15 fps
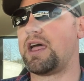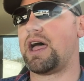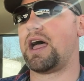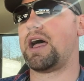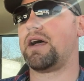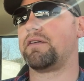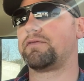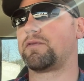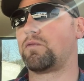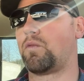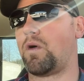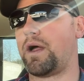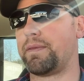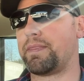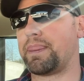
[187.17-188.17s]
for
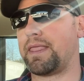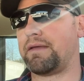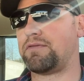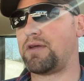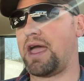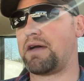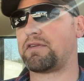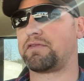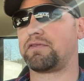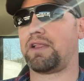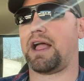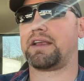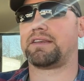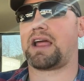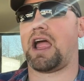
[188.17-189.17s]
one, if you have a
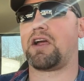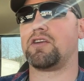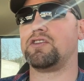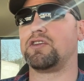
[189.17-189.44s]
flat tire,